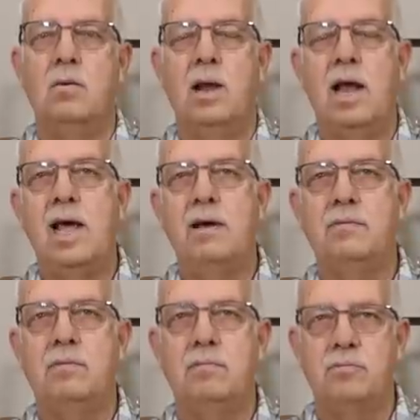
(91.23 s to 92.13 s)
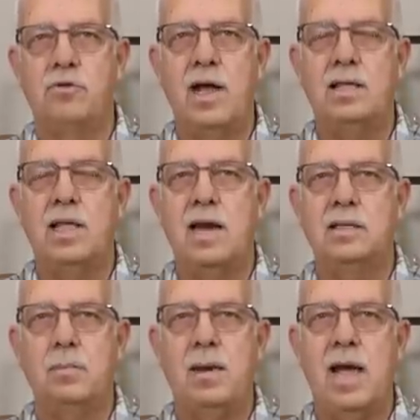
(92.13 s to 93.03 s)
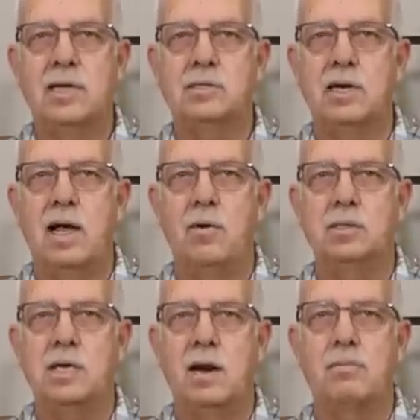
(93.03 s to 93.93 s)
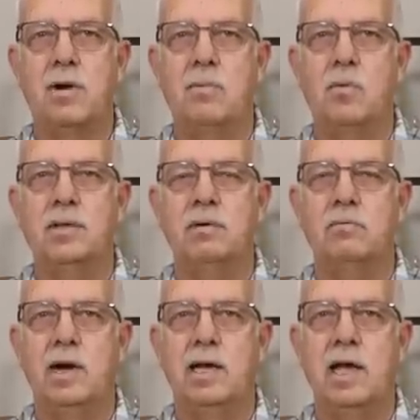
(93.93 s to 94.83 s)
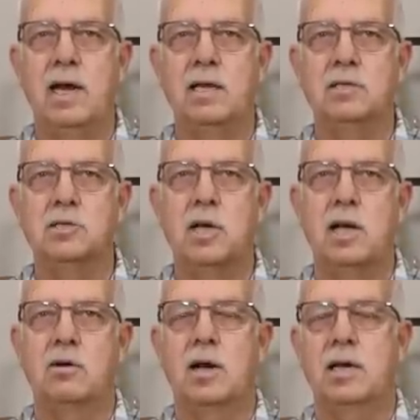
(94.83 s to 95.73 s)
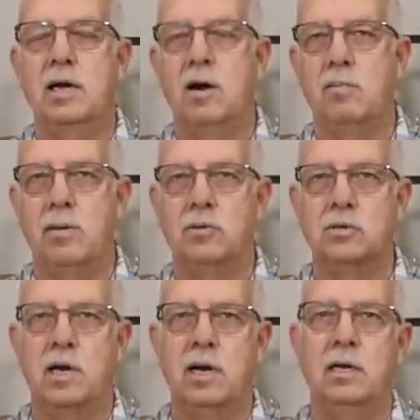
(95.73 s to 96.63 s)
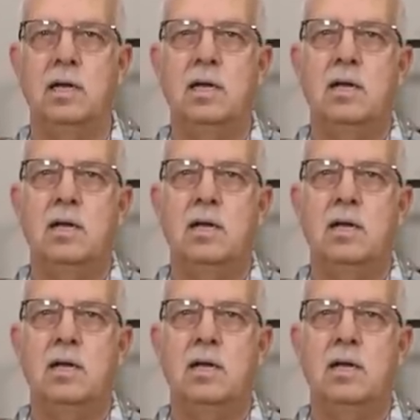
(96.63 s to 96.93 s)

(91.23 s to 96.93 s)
Well, I have tried that in the past and I always had a problem with it really getting the stick or I get air bubbles in it.